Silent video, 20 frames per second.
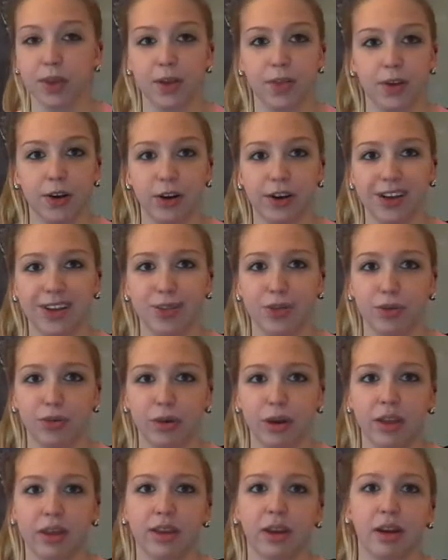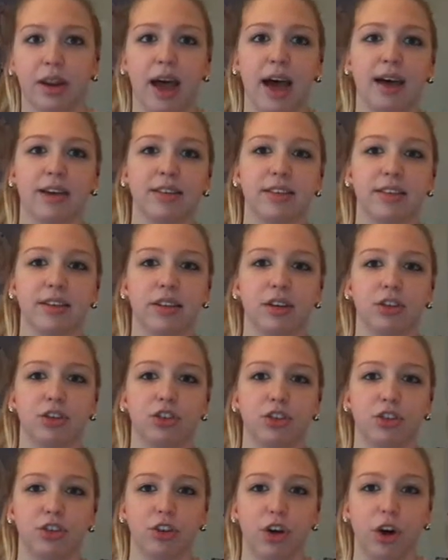33, the last
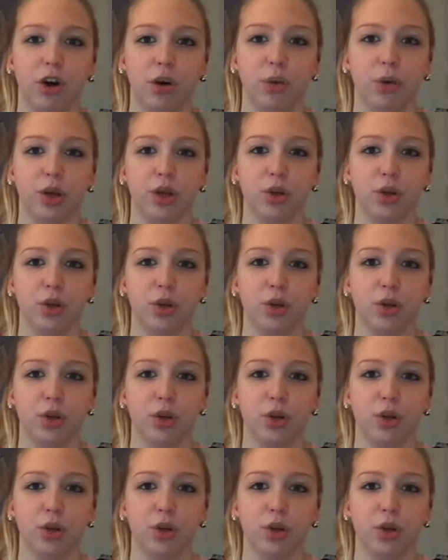show